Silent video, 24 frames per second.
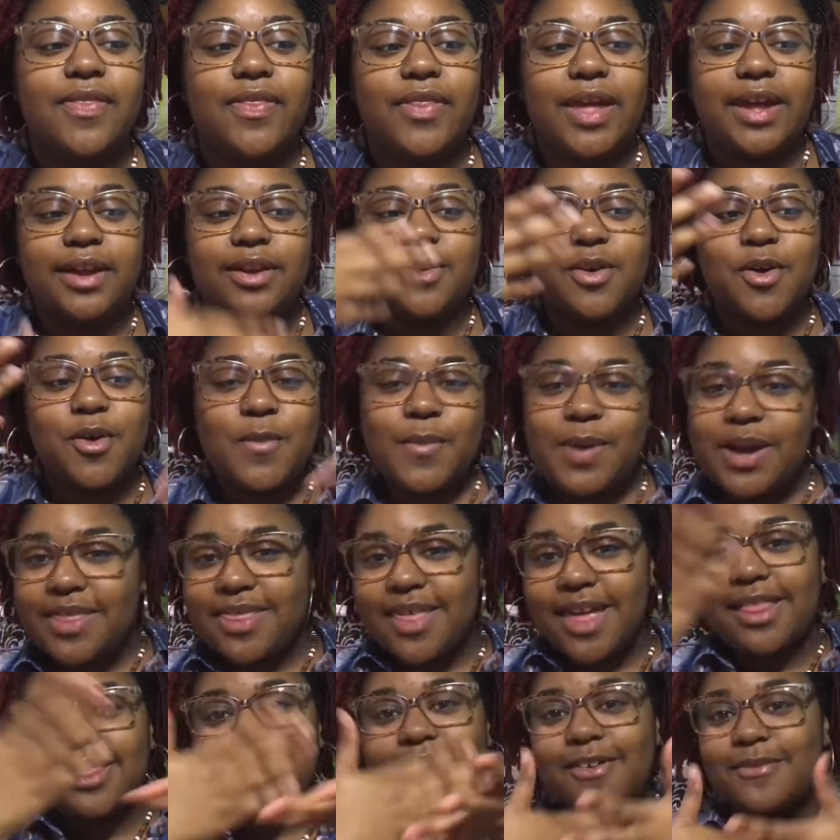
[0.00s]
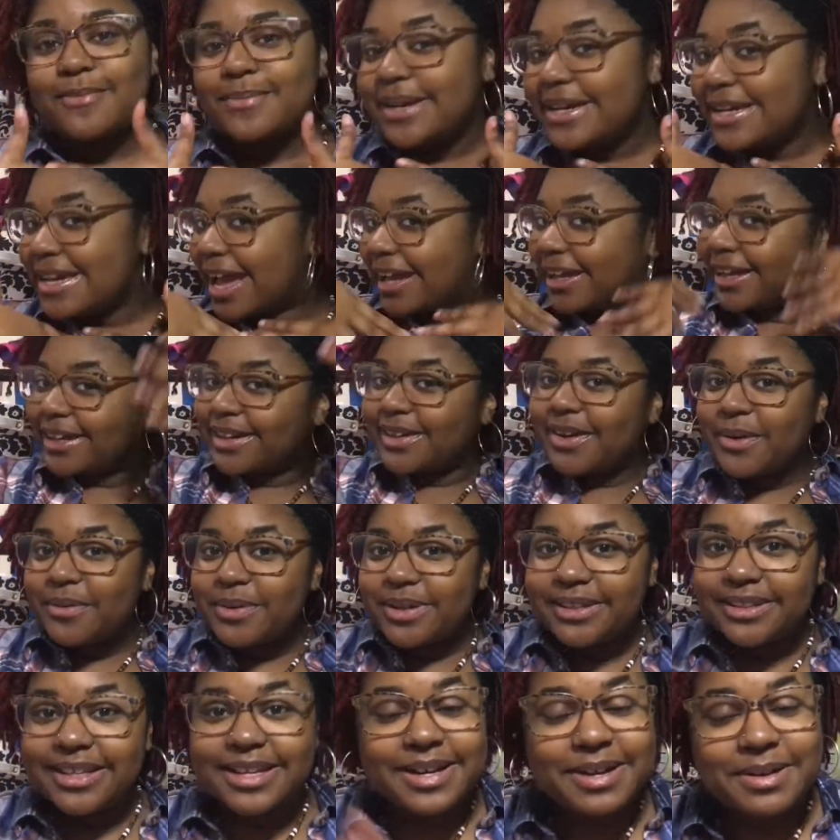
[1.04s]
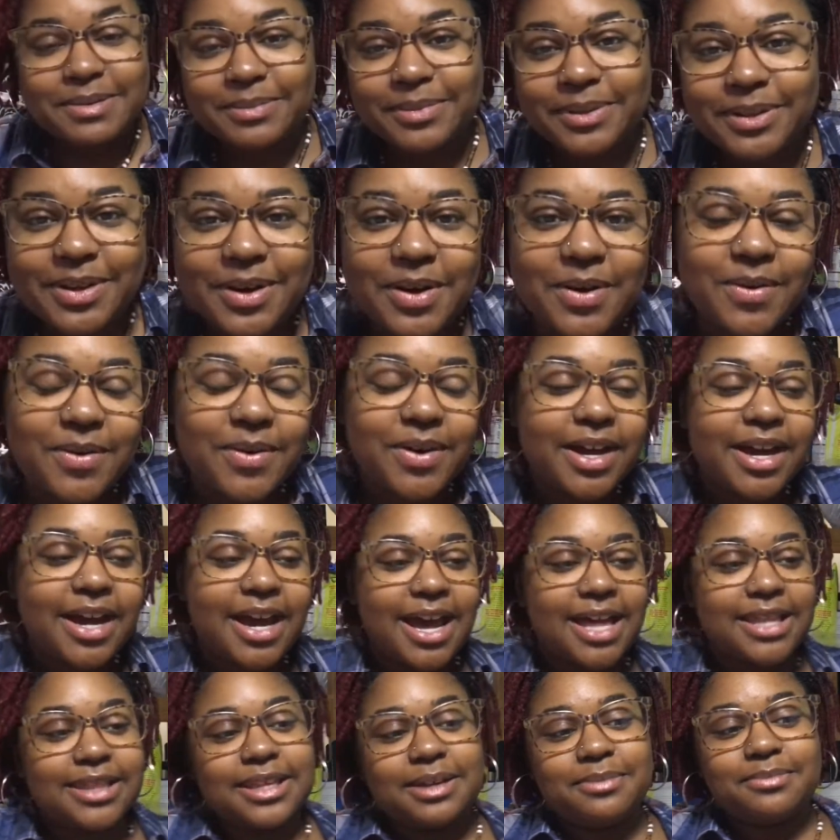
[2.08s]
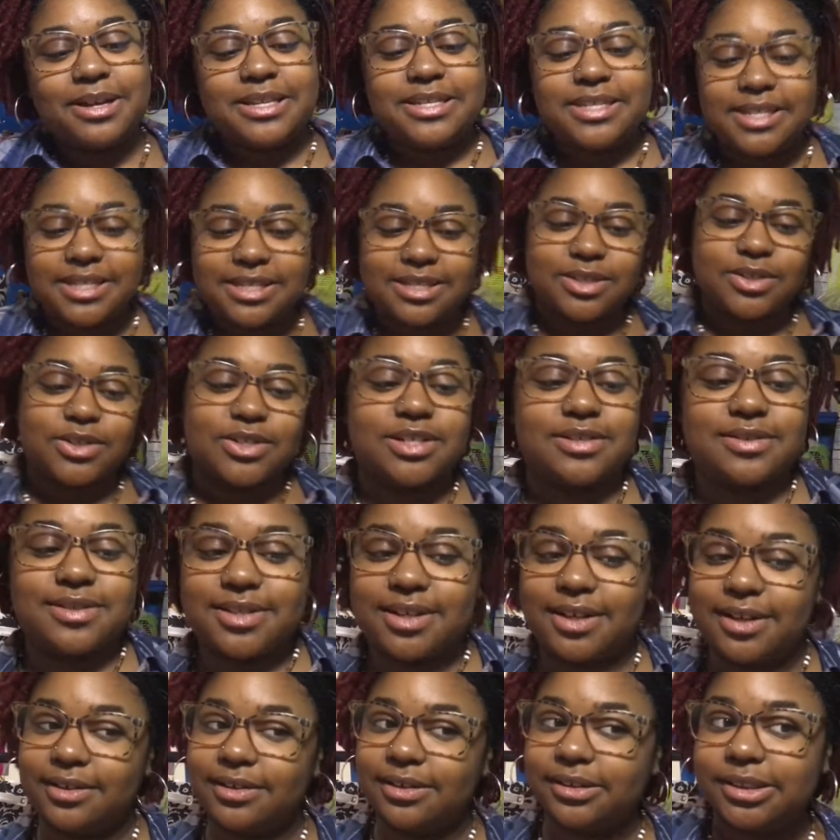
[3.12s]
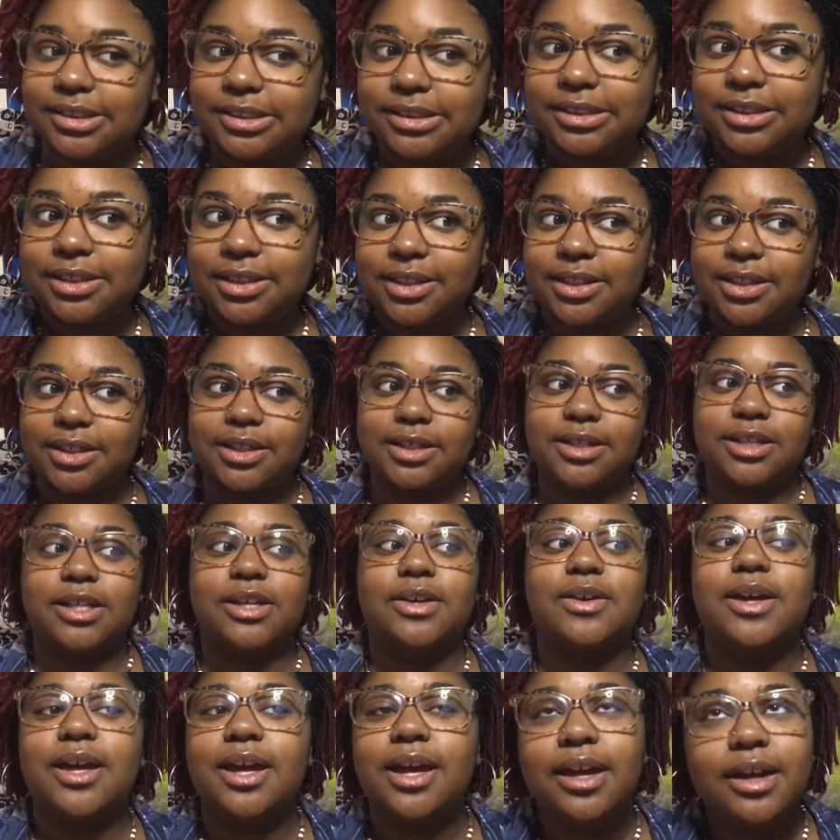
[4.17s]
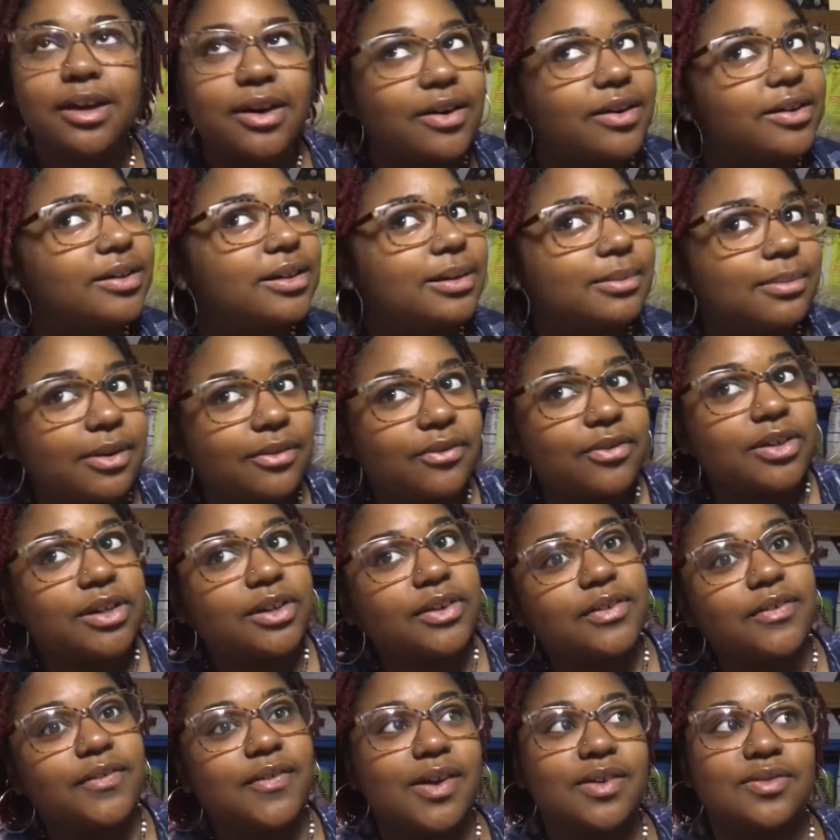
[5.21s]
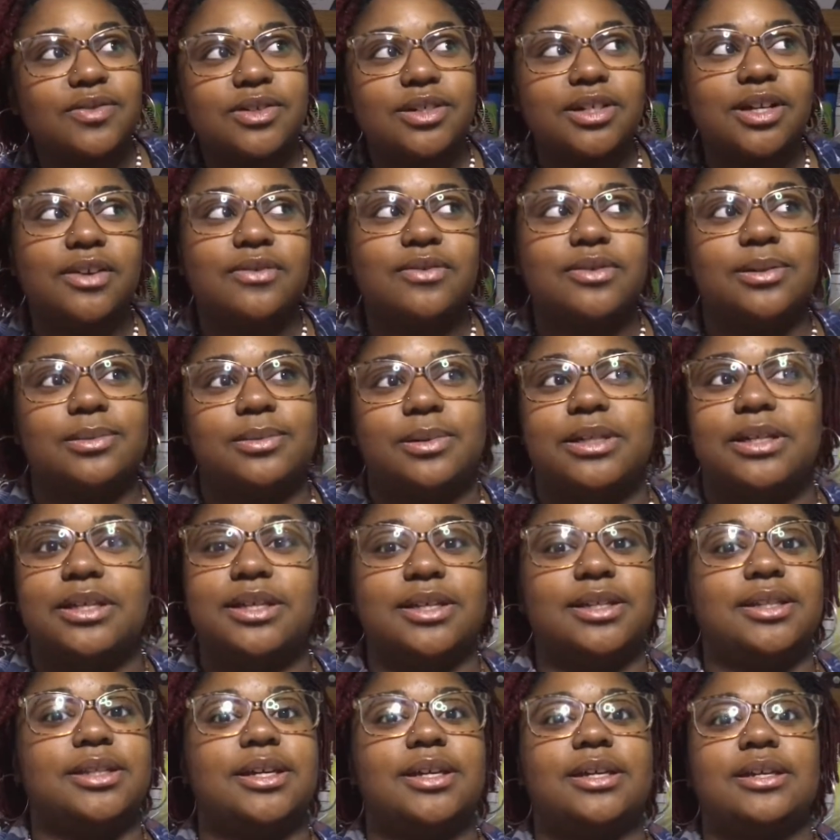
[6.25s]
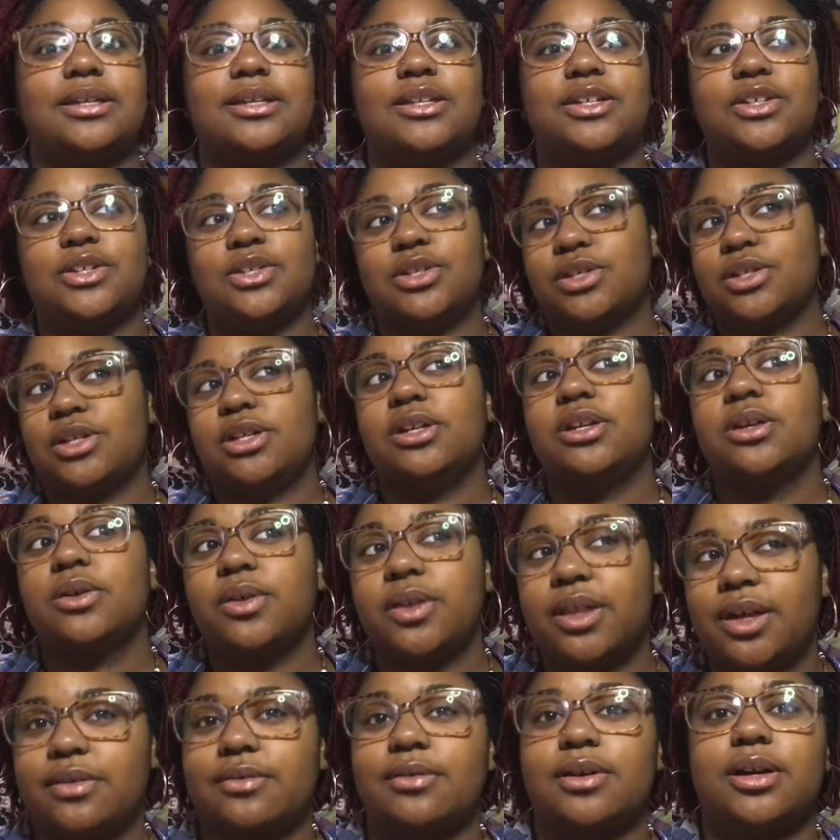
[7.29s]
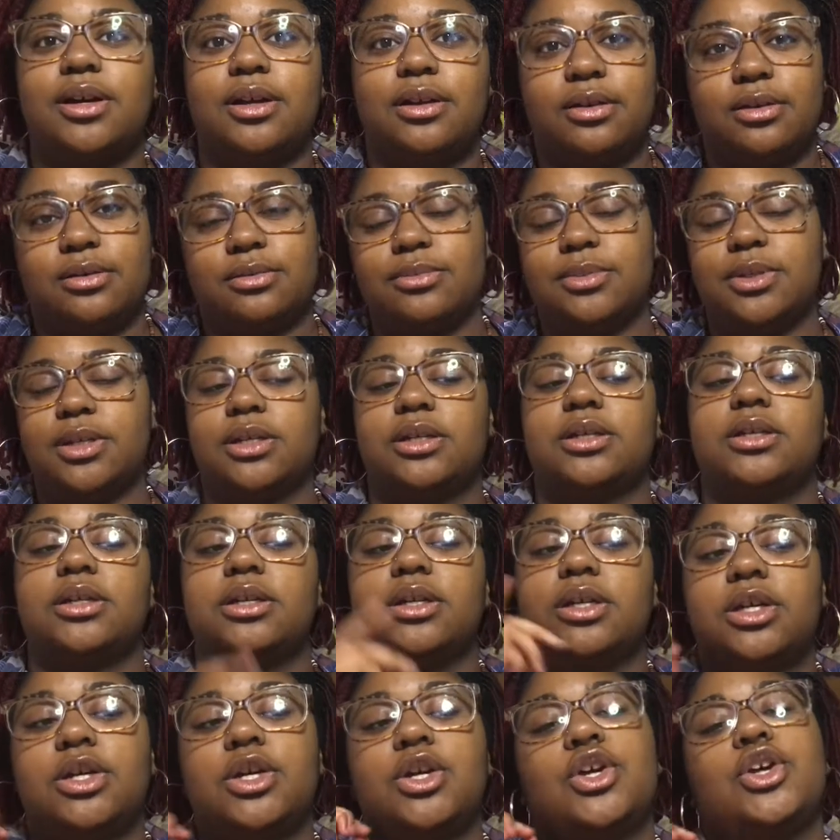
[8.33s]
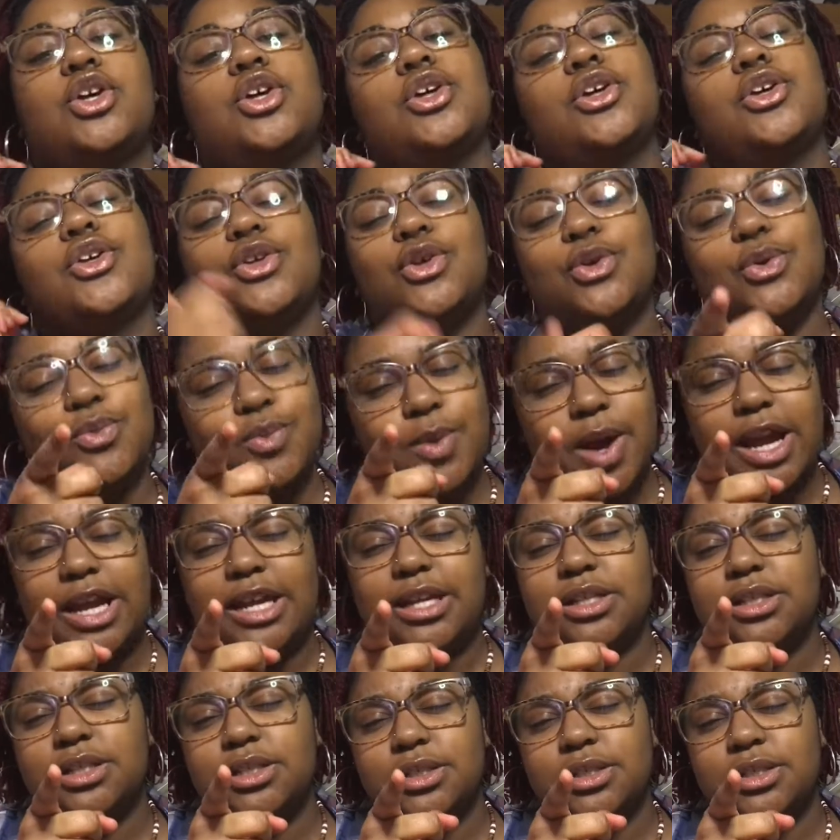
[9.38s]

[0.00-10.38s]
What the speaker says: they know me and they love me. I can go with them, you know. And then my sister, she was like, you can't go with them every weekend. Like, you know that, right? I'm like, you're right.